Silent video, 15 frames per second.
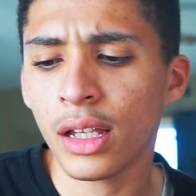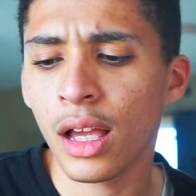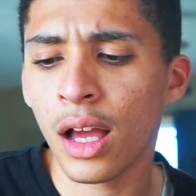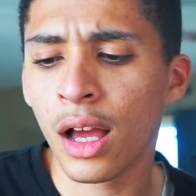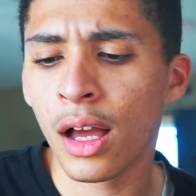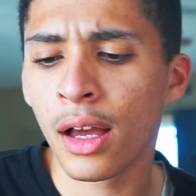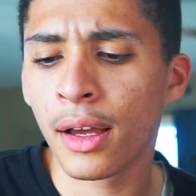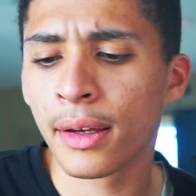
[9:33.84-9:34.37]

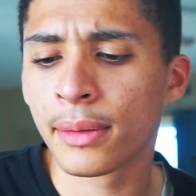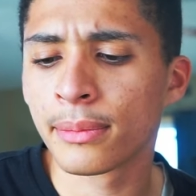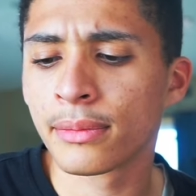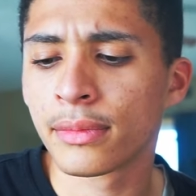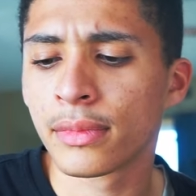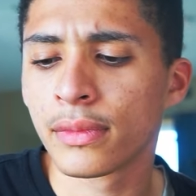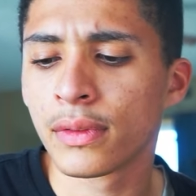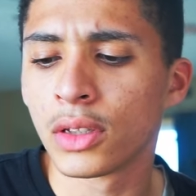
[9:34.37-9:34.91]

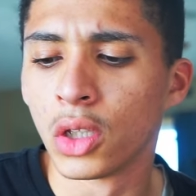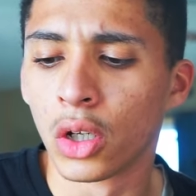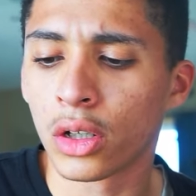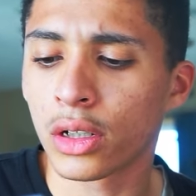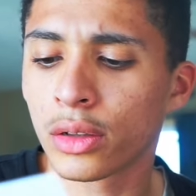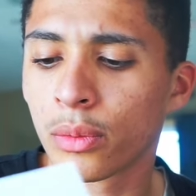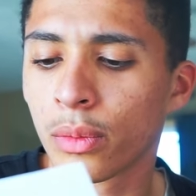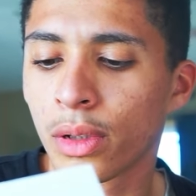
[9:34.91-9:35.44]
Lauren,
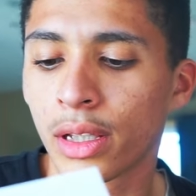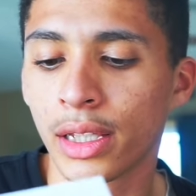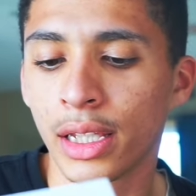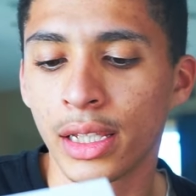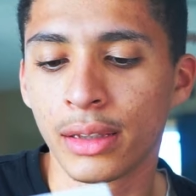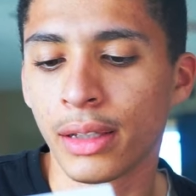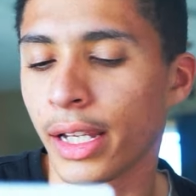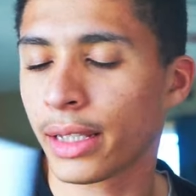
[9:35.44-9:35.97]
and
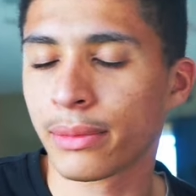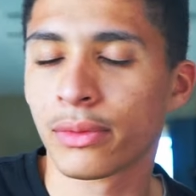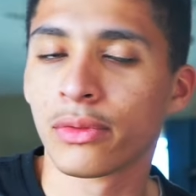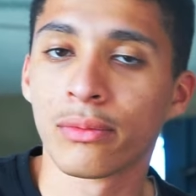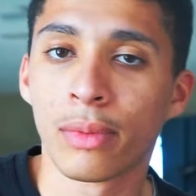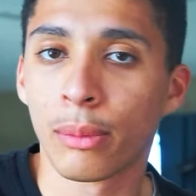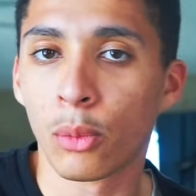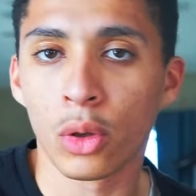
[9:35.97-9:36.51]
then like
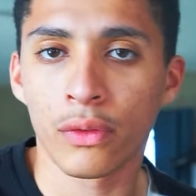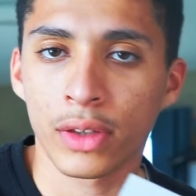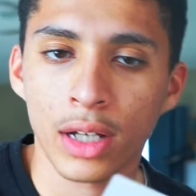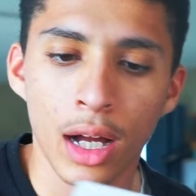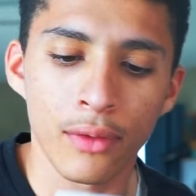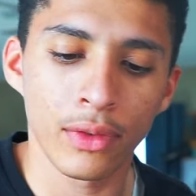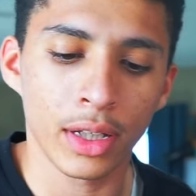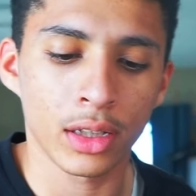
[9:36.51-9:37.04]
more of the
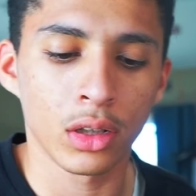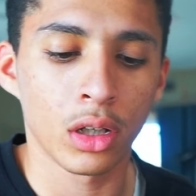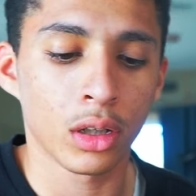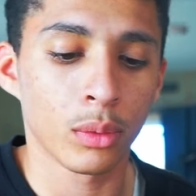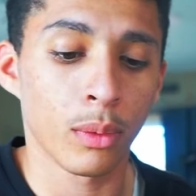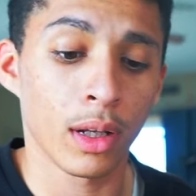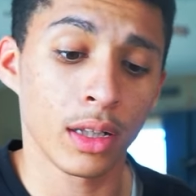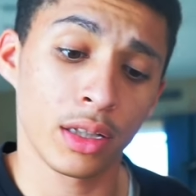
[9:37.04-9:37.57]
conflict.
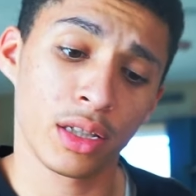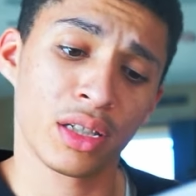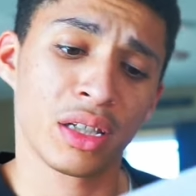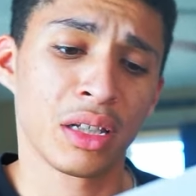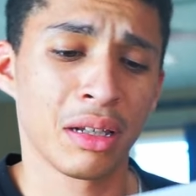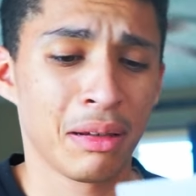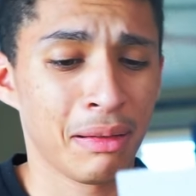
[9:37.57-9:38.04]
Lauren wants.